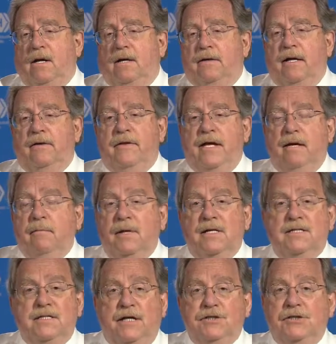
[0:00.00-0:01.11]
Now the
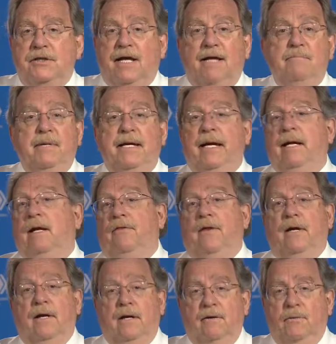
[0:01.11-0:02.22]
immunization can be
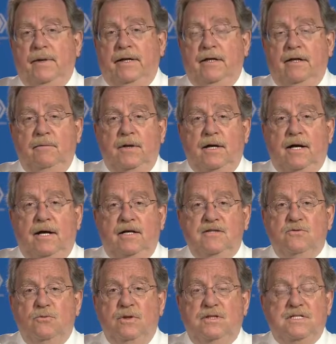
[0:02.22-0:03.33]
anything. We can
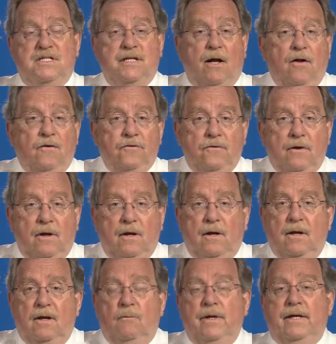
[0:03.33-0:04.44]
immunize with cells,
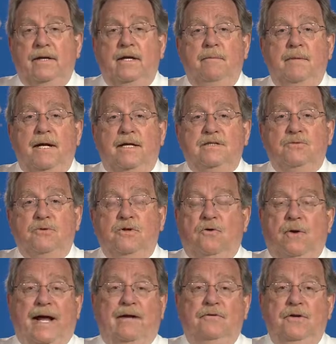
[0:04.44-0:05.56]
we can immunize with
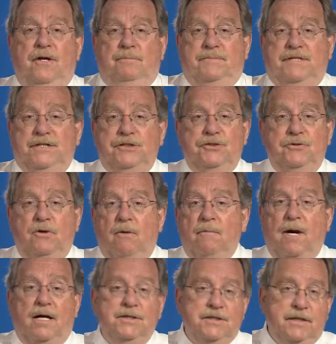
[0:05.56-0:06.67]
ground up tissue,
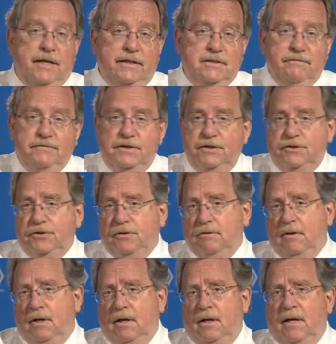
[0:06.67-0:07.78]
homogenates of tissue,
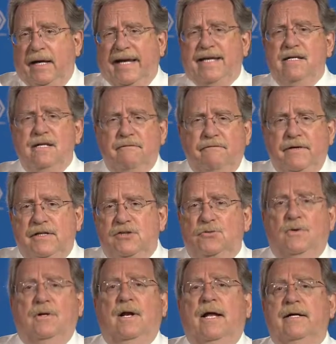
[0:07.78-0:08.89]

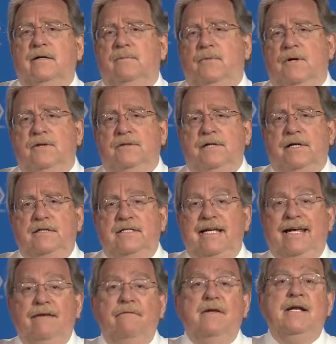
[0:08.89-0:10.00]
individual glycoproteins,
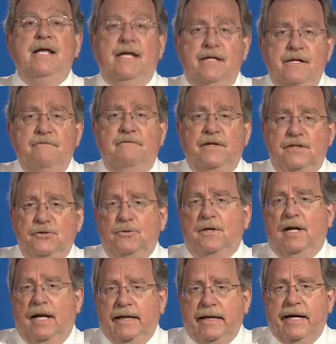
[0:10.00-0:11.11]
even individual
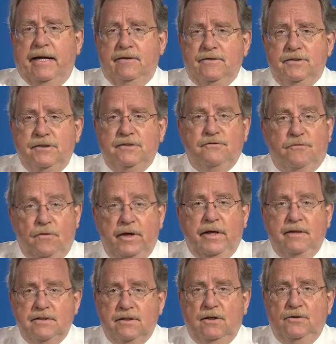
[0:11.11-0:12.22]
glycans, just free
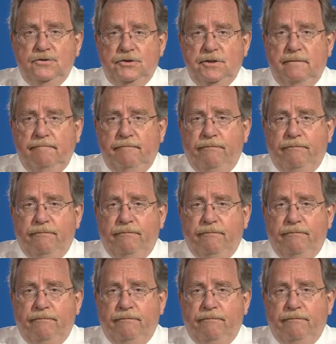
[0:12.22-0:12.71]
in solution.